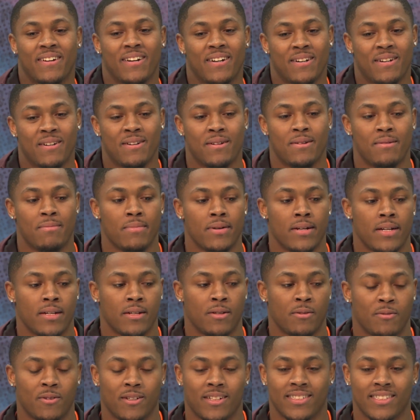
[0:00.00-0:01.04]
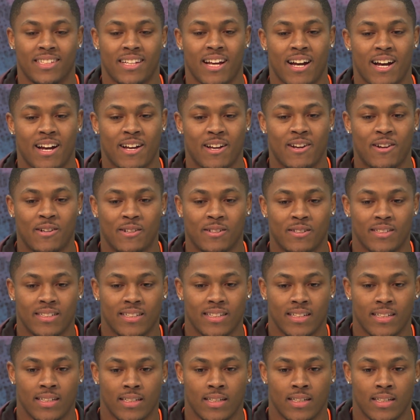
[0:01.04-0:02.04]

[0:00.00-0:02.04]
but we'll see how it goes.